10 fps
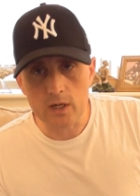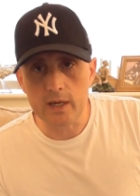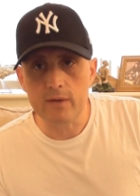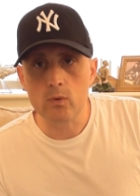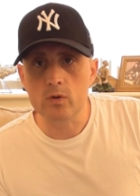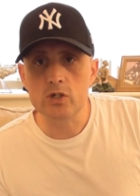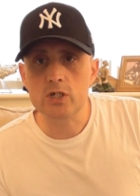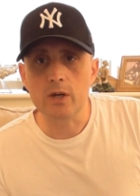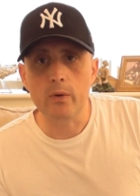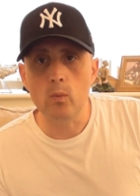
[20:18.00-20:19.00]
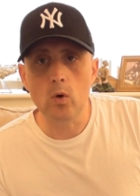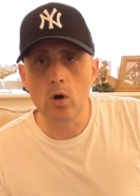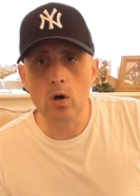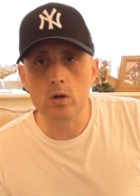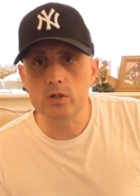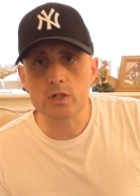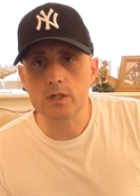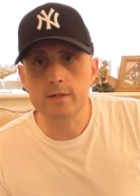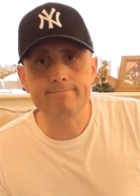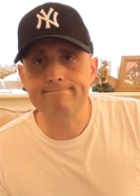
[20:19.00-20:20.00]
like everyone just going, what?
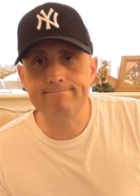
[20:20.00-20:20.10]
Just